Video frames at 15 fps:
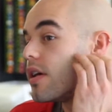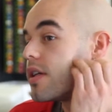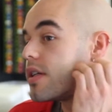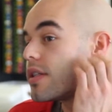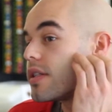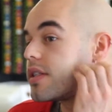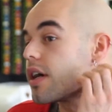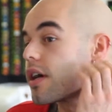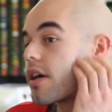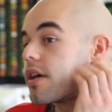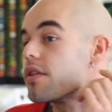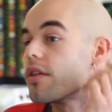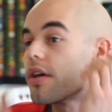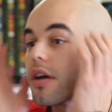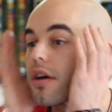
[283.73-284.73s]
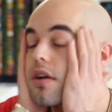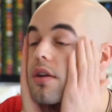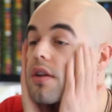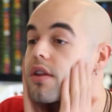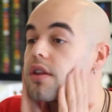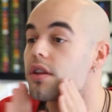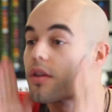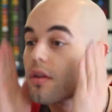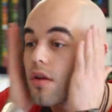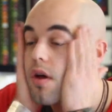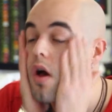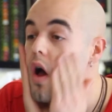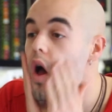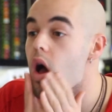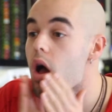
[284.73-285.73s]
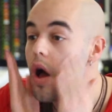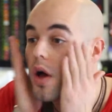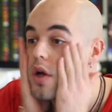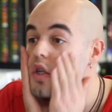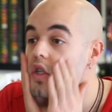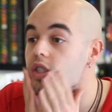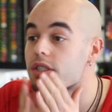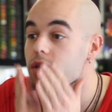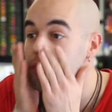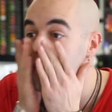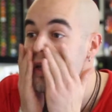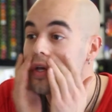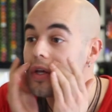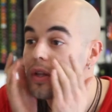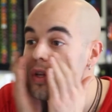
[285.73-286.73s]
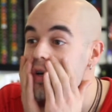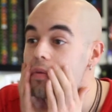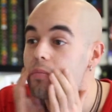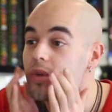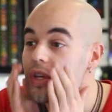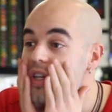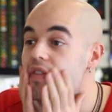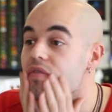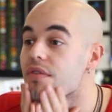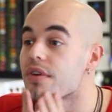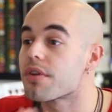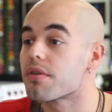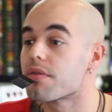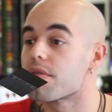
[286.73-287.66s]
stuck in there, and just to make it look a bit even.